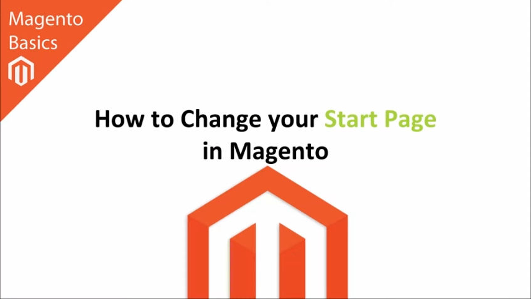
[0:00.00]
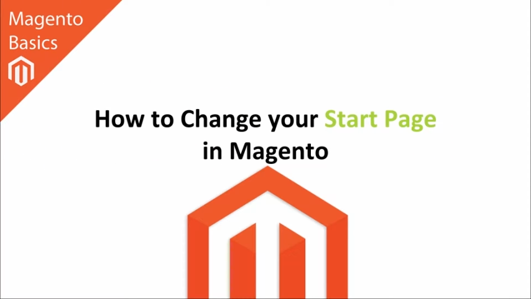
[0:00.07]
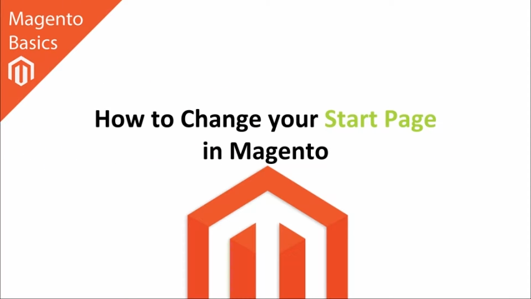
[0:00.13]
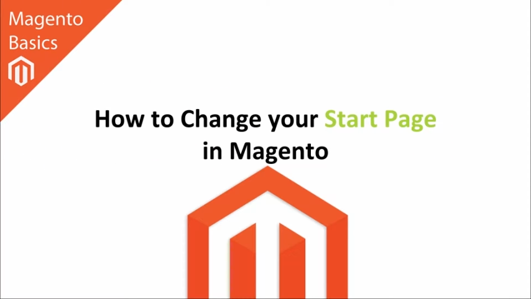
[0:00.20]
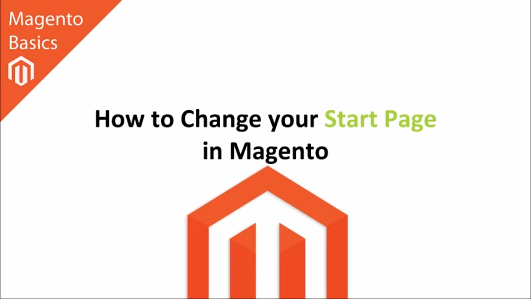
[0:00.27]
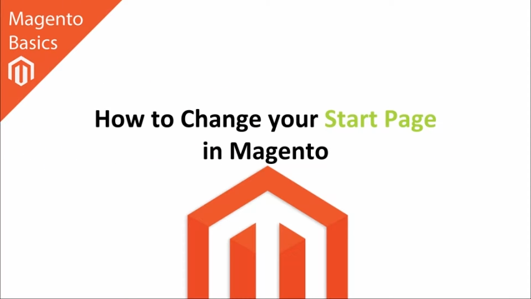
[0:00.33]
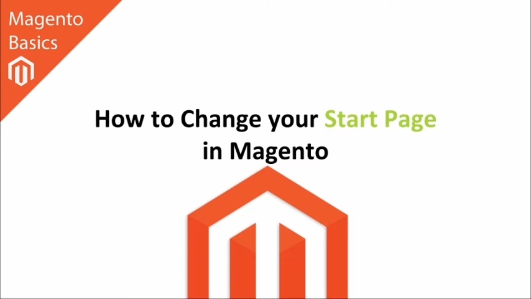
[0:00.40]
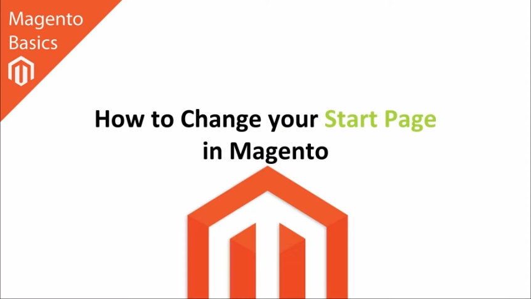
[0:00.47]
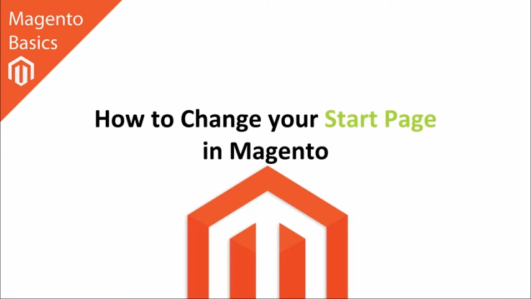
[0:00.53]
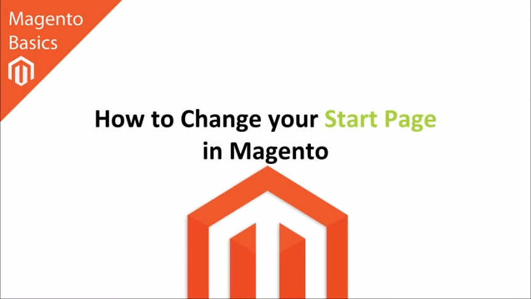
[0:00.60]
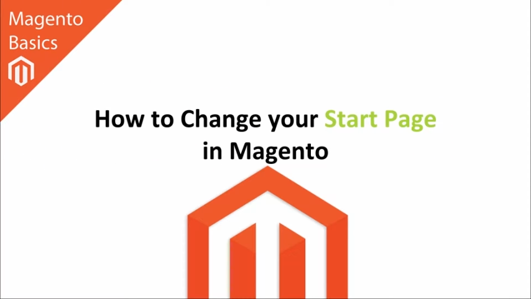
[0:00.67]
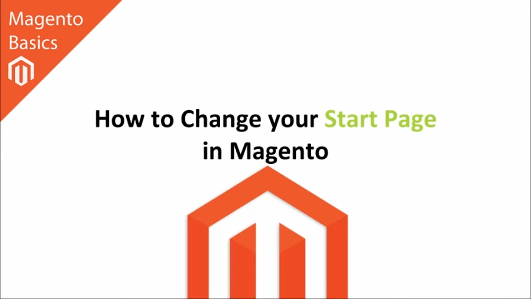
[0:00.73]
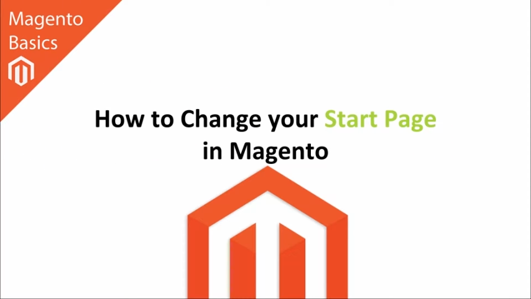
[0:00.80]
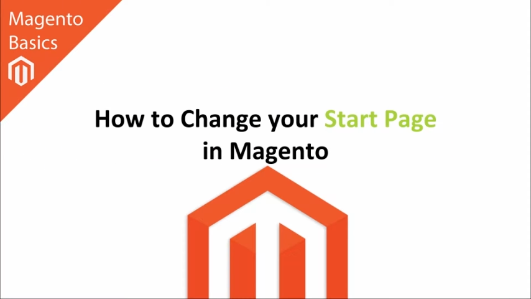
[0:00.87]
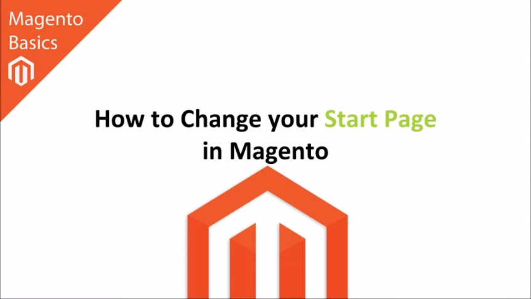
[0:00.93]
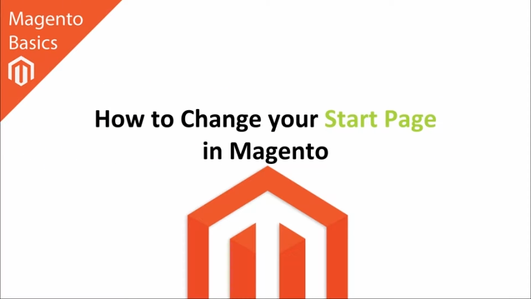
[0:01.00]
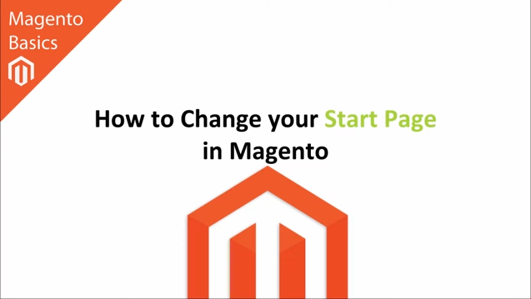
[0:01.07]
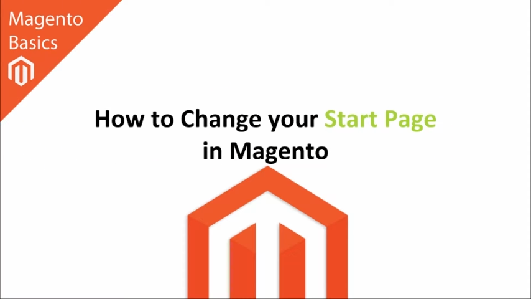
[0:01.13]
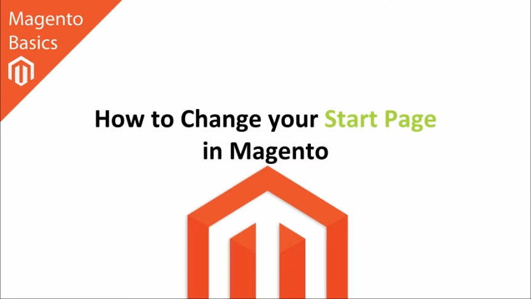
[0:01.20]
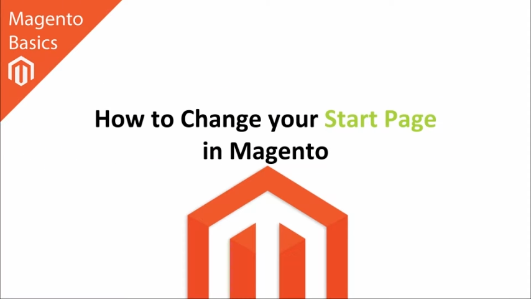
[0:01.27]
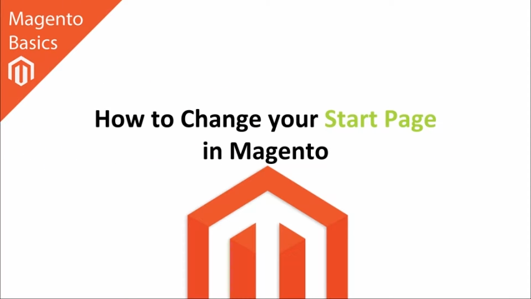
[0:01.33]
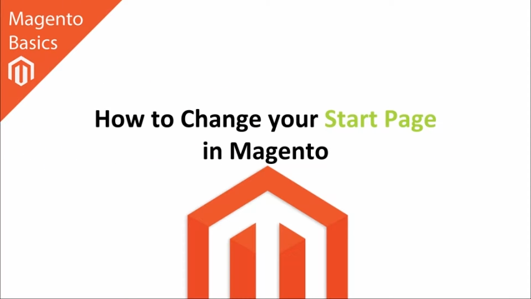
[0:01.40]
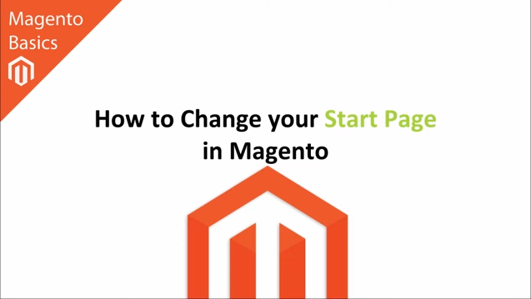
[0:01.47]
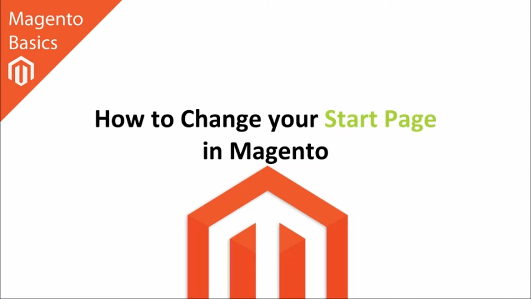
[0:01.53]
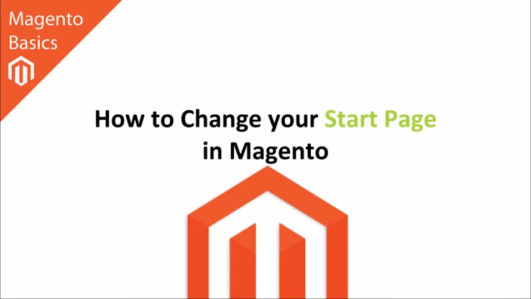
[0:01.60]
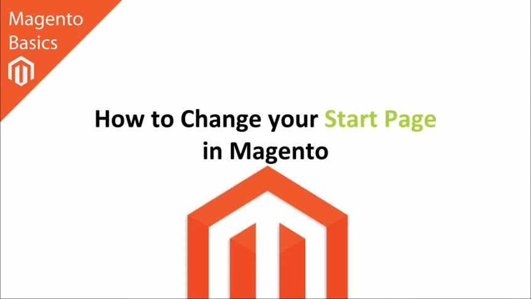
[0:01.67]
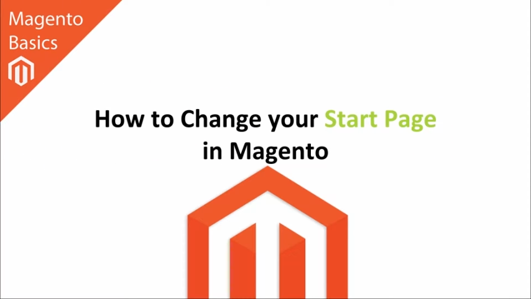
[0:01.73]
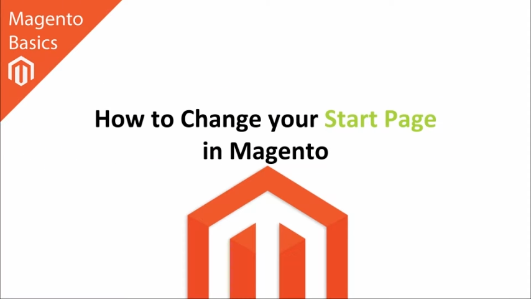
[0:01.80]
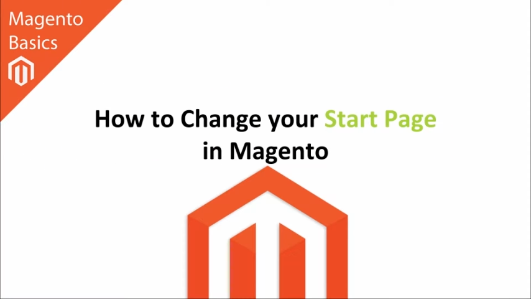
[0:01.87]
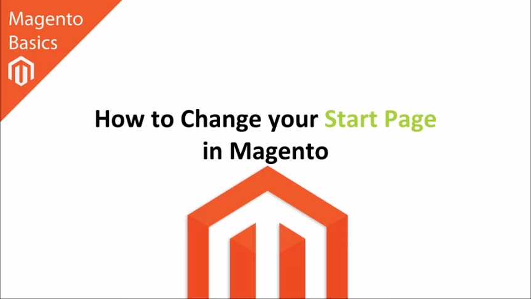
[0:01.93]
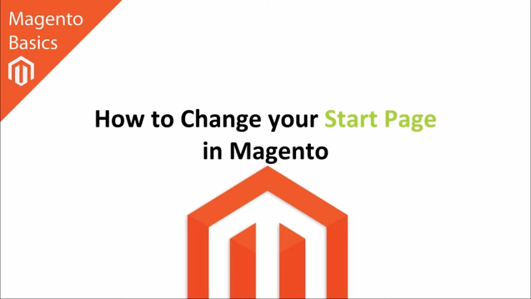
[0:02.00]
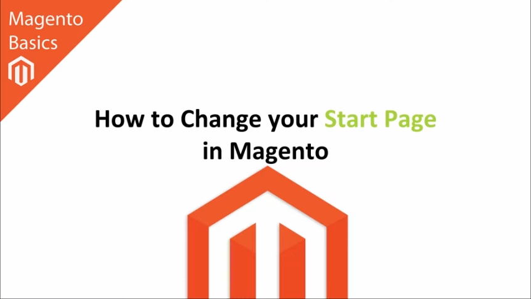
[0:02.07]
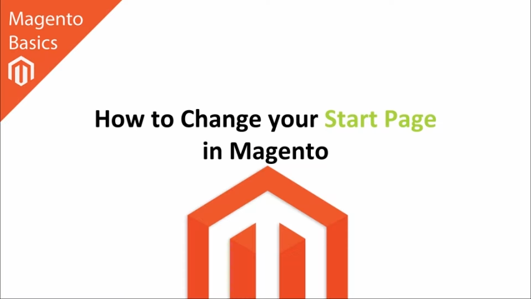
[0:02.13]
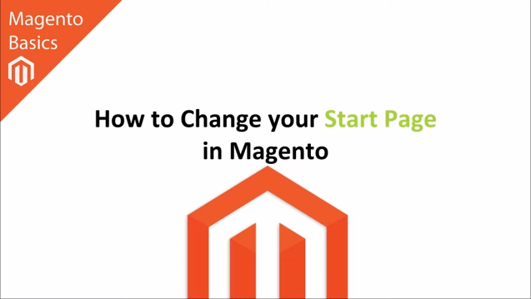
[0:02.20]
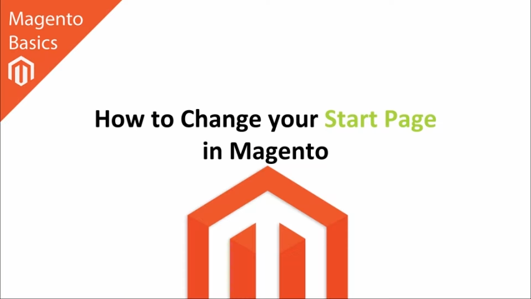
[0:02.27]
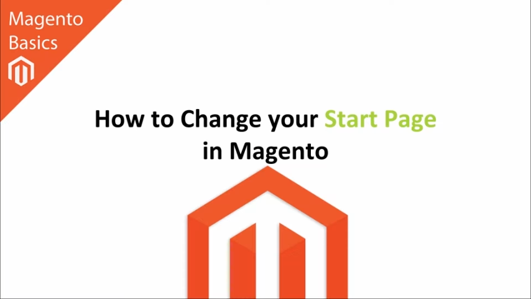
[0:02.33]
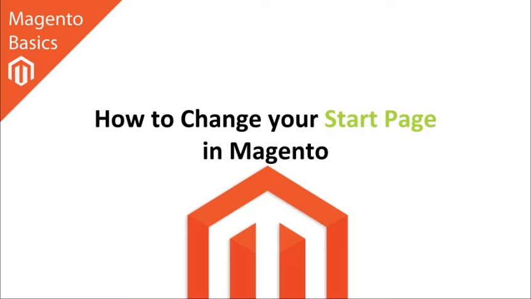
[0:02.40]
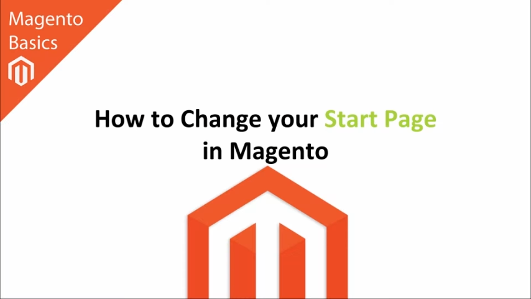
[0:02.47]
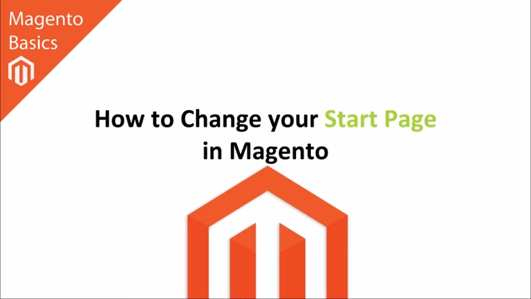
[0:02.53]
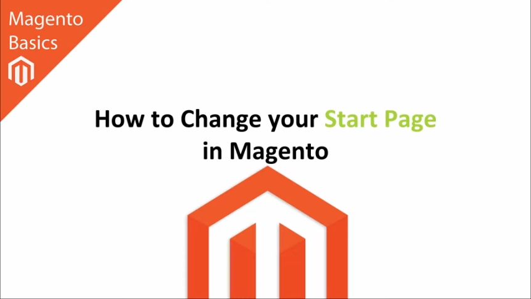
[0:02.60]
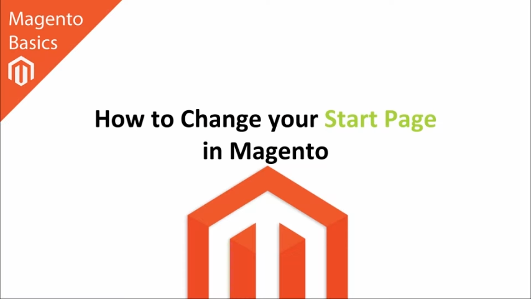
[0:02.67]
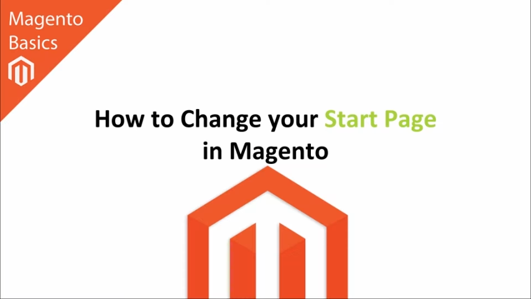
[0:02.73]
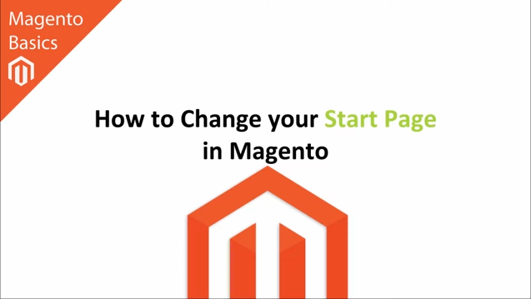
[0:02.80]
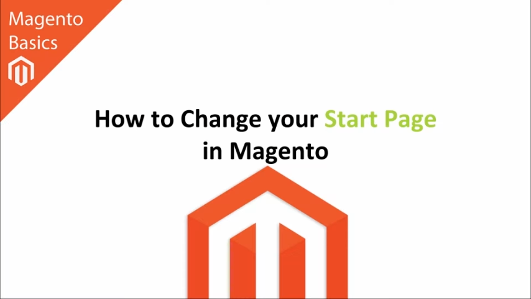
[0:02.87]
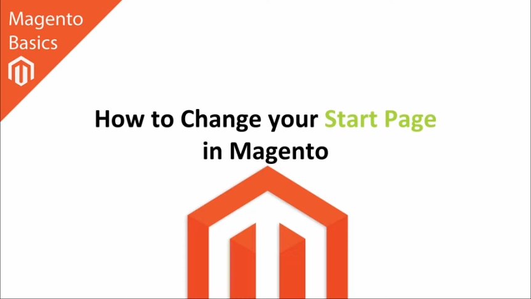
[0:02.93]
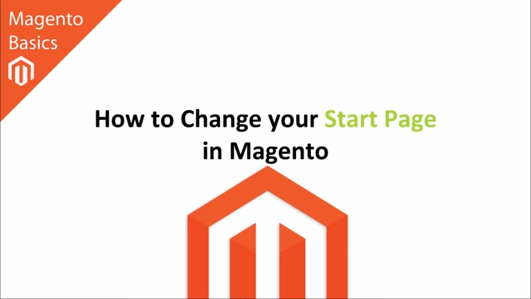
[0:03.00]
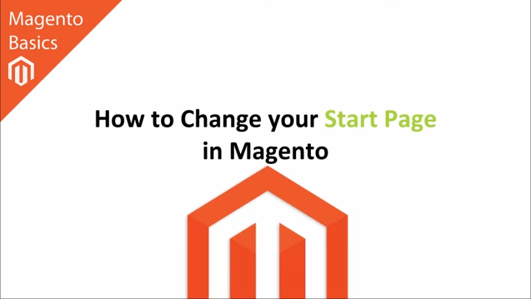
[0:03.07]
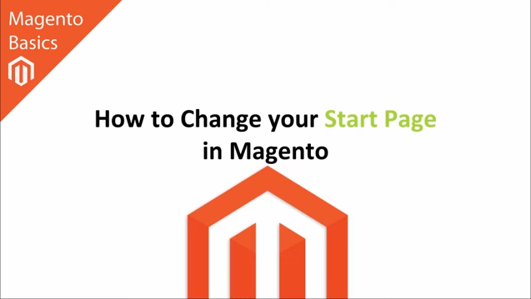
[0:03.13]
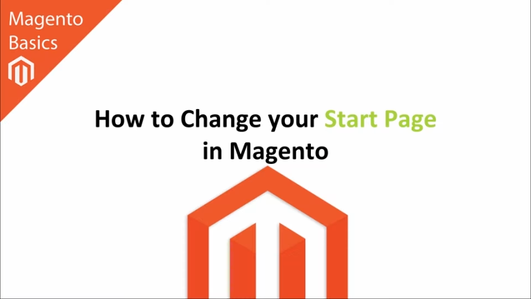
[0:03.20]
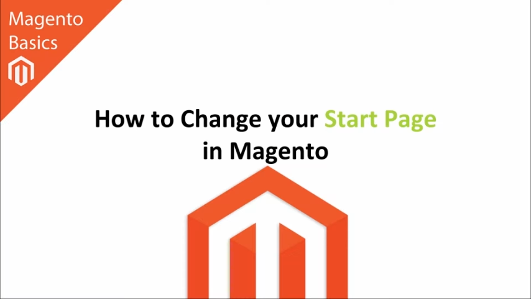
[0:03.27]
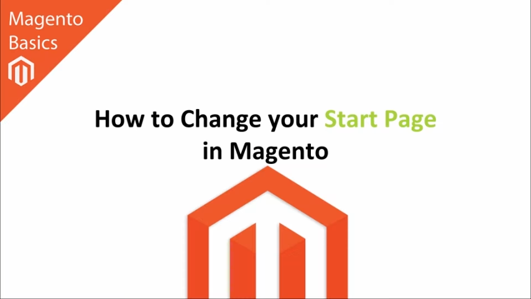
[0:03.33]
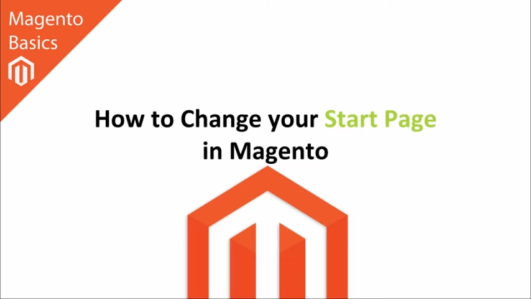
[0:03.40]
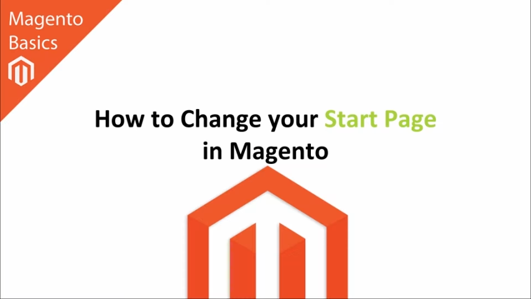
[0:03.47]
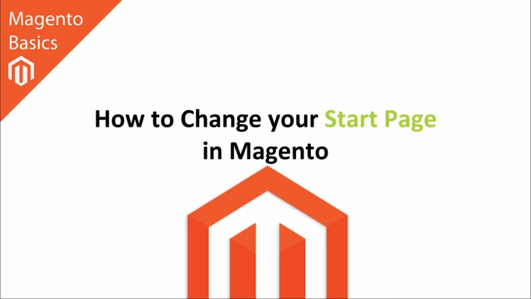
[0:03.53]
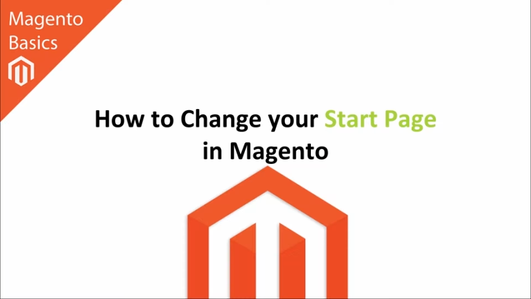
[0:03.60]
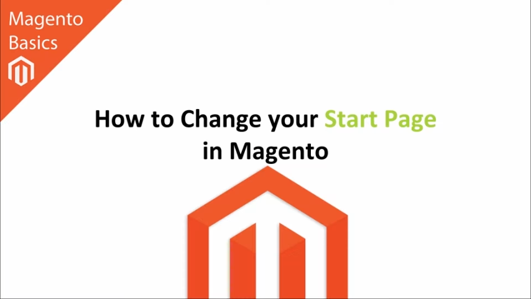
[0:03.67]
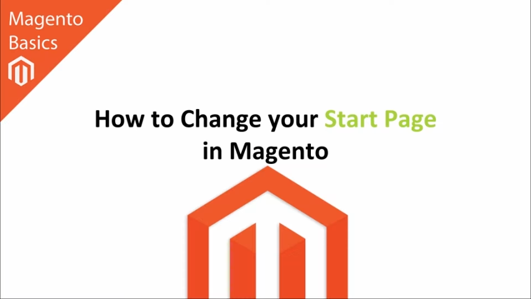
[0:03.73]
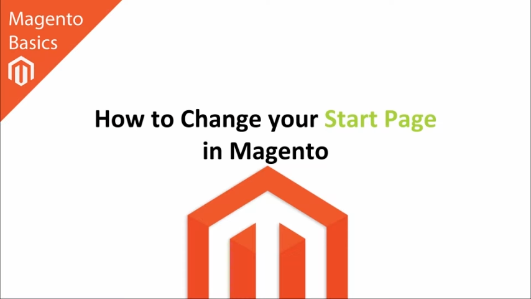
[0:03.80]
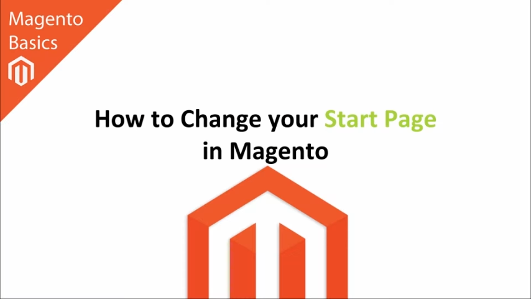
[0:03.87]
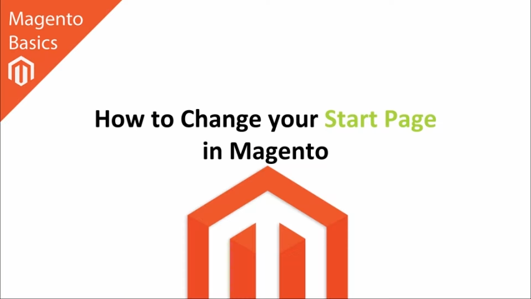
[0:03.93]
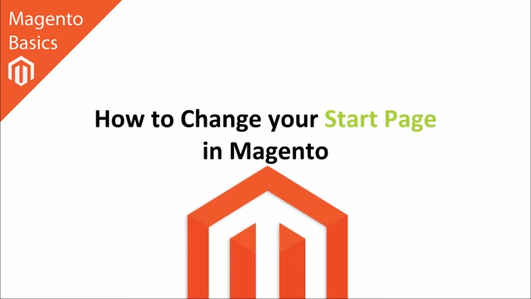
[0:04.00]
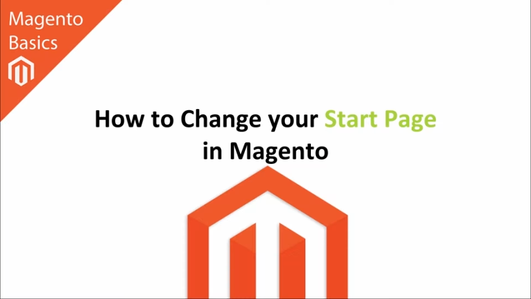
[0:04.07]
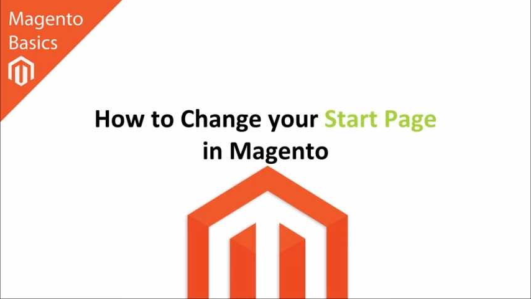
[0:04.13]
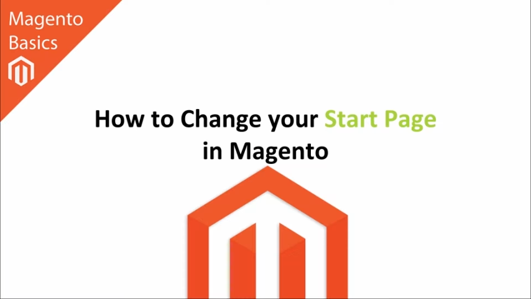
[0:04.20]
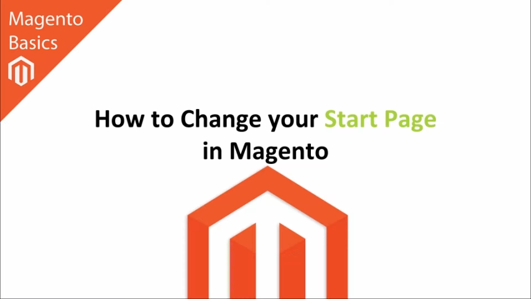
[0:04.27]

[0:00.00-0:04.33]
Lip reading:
No face is visible, so there are no lips to read.